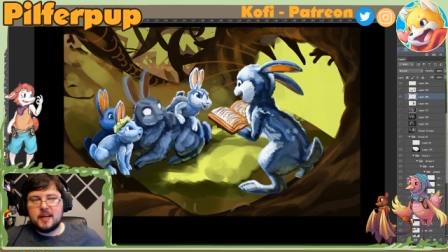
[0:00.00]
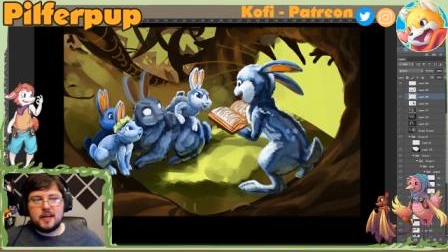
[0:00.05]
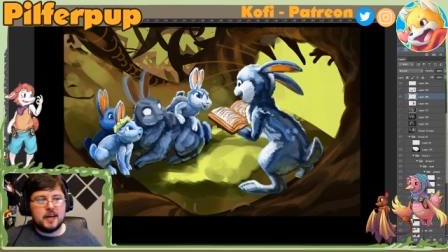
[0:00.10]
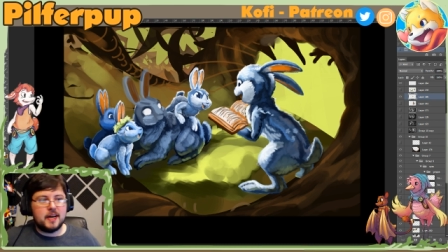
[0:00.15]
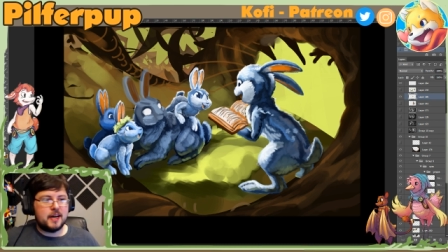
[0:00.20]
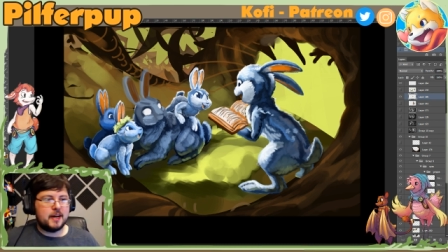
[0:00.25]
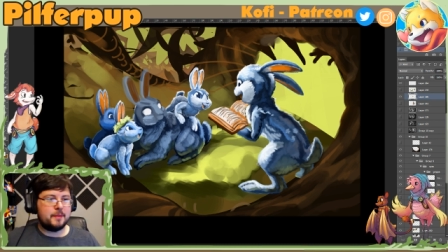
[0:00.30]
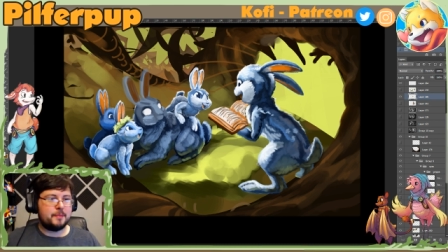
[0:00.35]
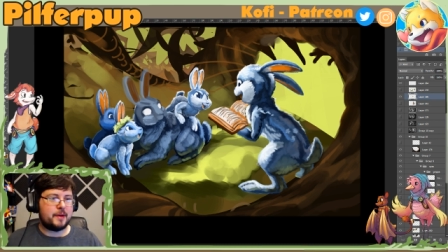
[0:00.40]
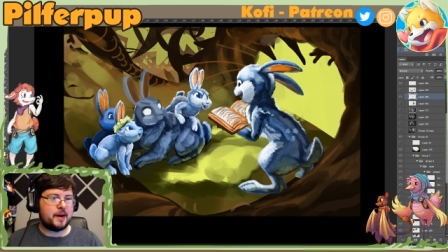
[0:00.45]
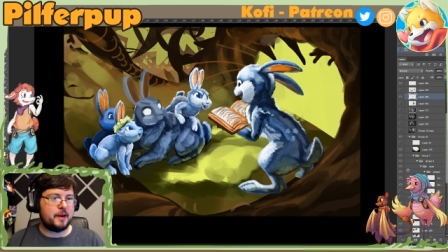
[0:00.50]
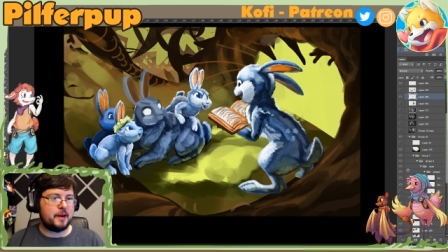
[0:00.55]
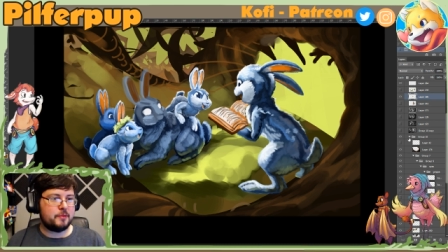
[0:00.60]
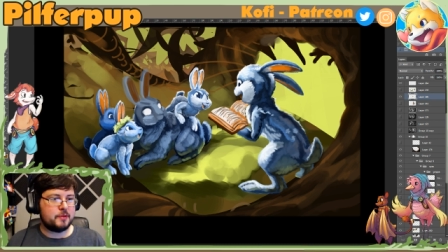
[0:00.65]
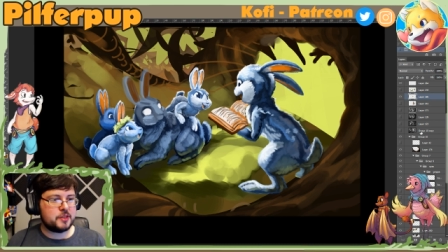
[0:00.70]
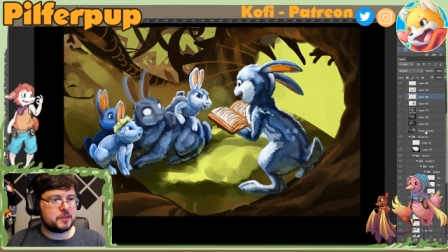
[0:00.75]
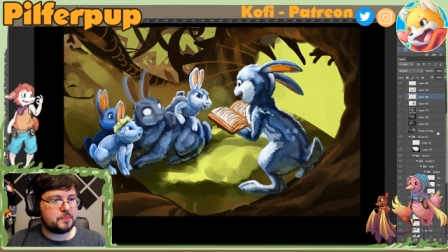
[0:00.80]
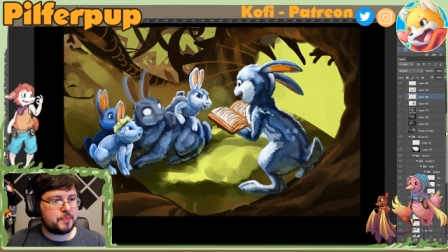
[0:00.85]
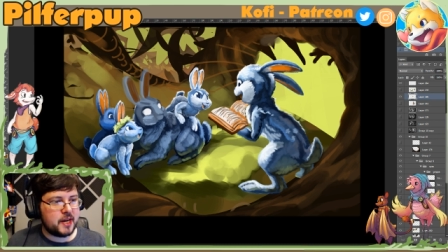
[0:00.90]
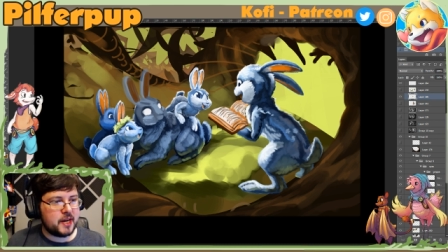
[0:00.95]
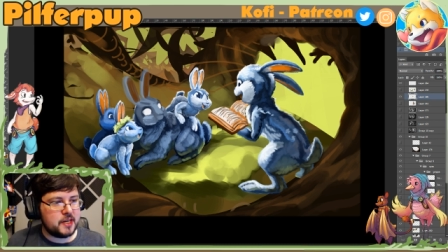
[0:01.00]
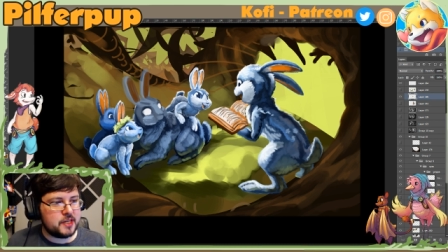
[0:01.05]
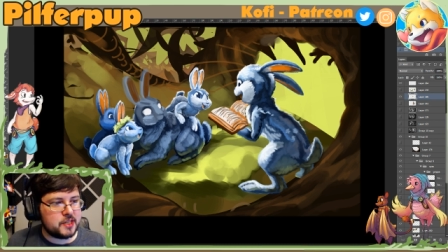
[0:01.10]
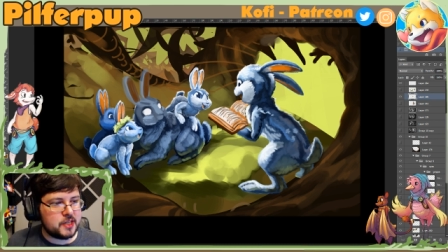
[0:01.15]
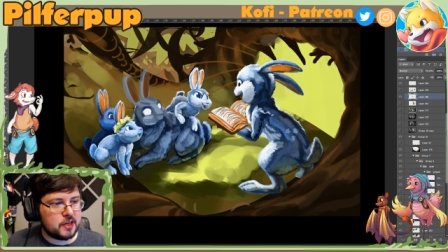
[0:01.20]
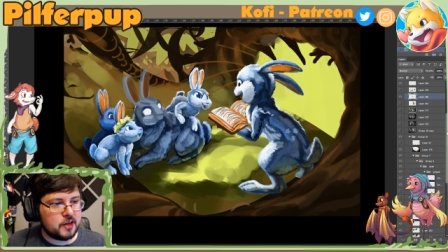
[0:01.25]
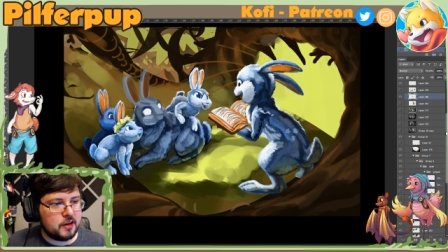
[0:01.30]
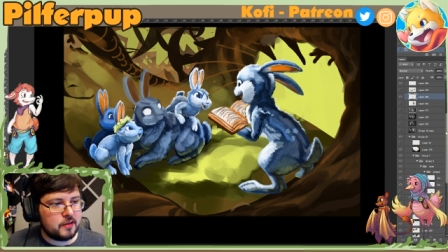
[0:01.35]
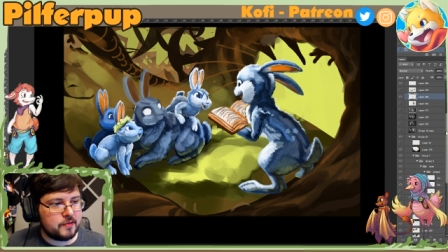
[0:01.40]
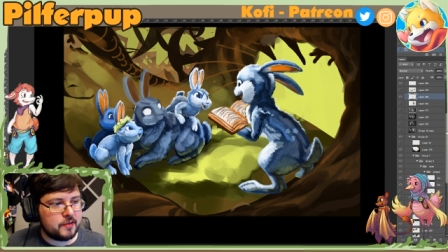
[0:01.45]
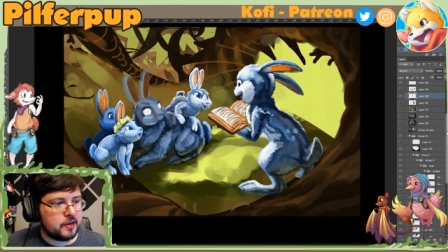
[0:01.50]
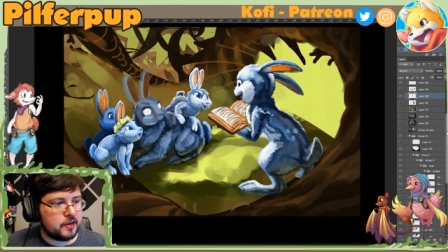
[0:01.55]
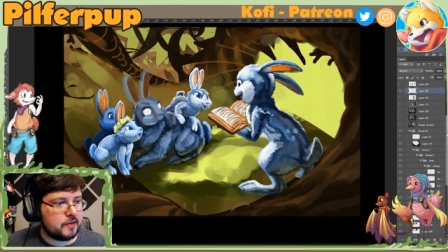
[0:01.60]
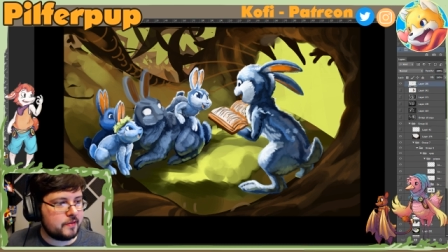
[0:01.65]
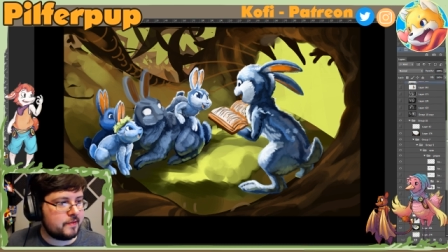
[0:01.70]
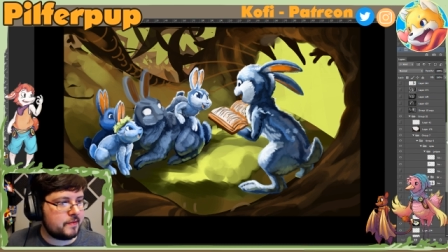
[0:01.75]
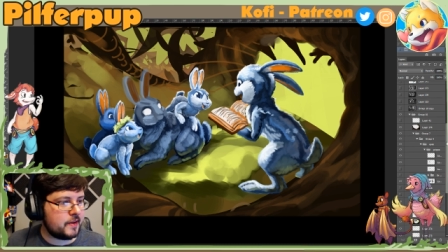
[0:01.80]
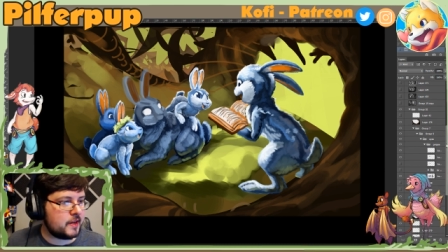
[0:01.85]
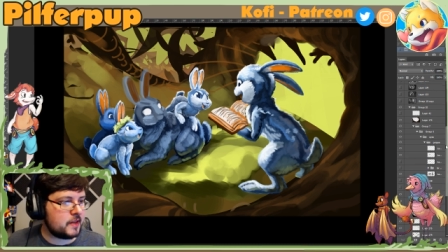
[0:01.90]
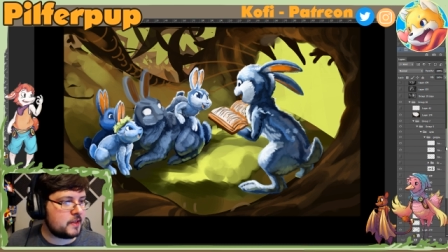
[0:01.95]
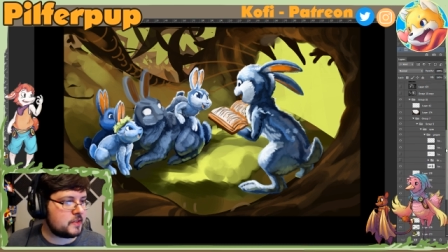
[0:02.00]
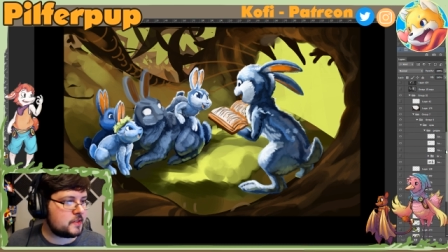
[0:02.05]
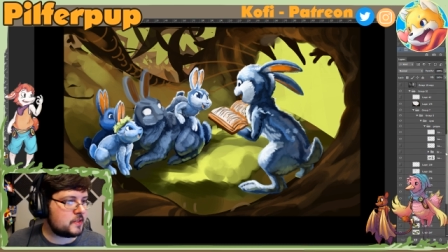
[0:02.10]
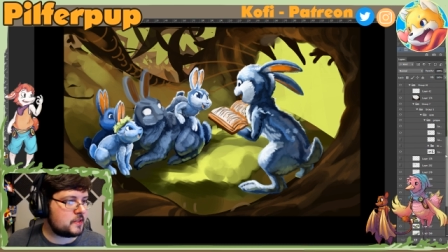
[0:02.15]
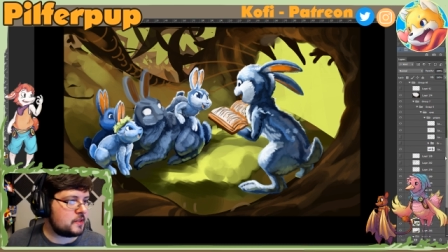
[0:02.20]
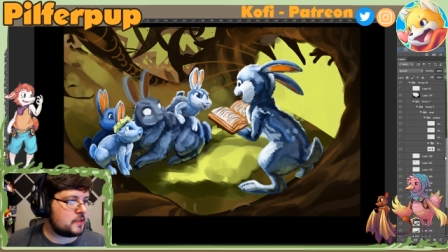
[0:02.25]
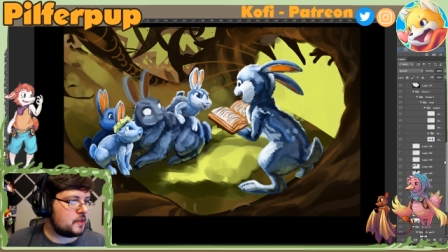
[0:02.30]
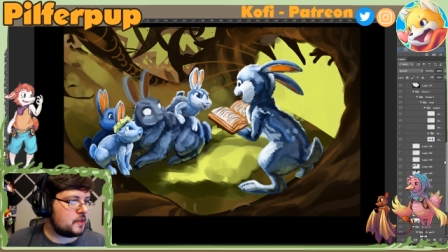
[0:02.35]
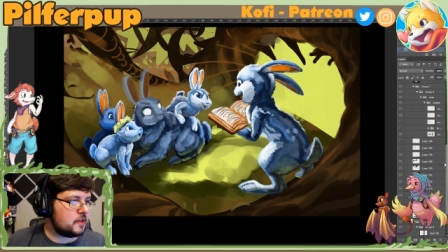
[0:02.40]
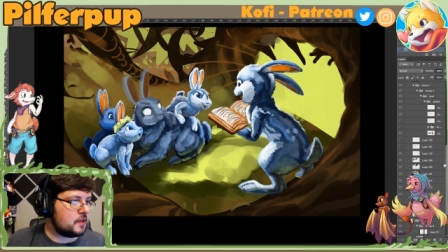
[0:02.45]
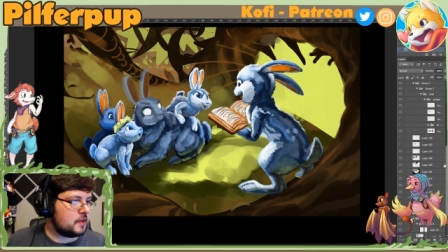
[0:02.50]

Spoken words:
I was painting over her face.